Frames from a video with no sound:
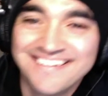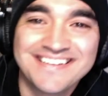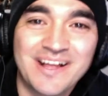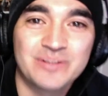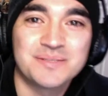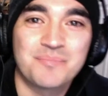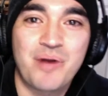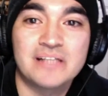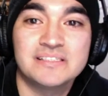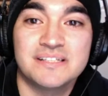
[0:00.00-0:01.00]
That was
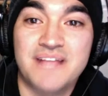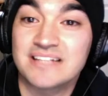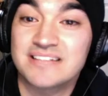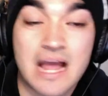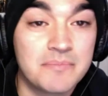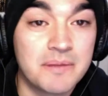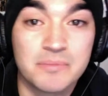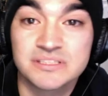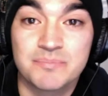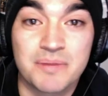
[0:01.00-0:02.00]
impressive. That timing
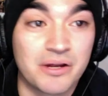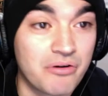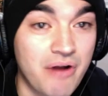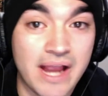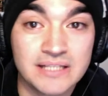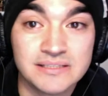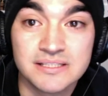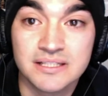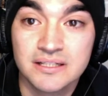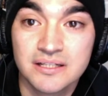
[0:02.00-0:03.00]
must have been
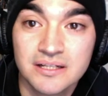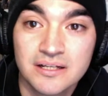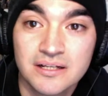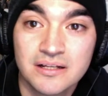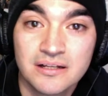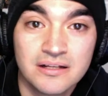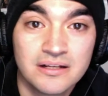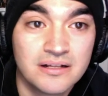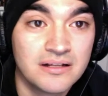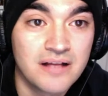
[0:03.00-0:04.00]
crazy.
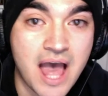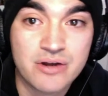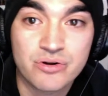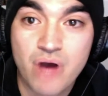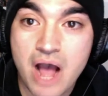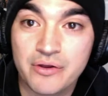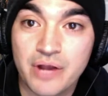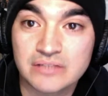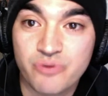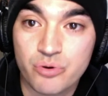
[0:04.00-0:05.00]
I don't know how you
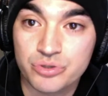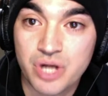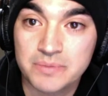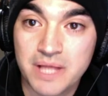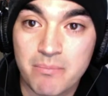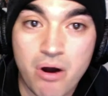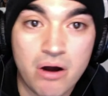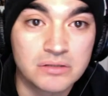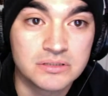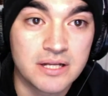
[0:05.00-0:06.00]
guys photoshopped that ball
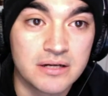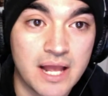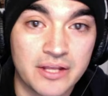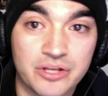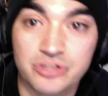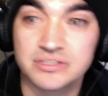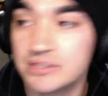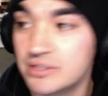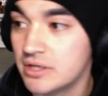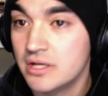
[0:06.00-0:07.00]
into there. Like,
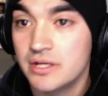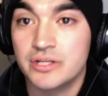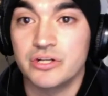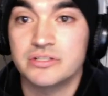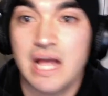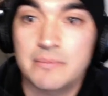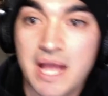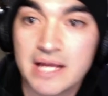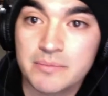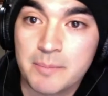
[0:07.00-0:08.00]
your timing
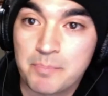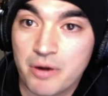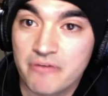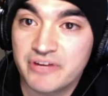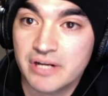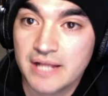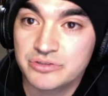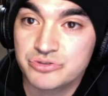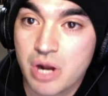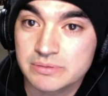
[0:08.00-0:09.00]
had to be perfect, like to
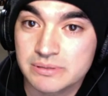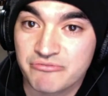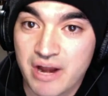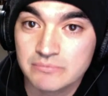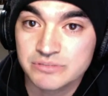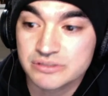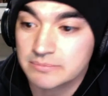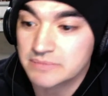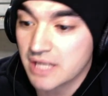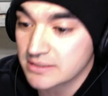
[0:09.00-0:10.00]
drop some frames or
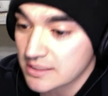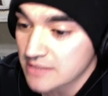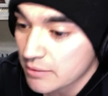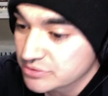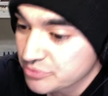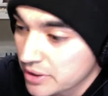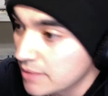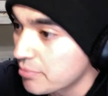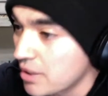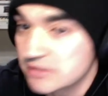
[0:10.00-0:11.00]
something like that. That was really
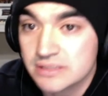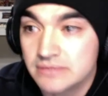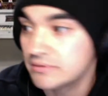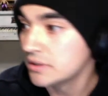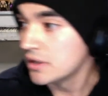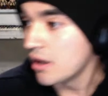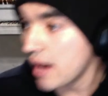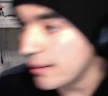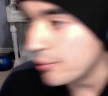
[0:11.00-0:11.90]
impressive. All right, here we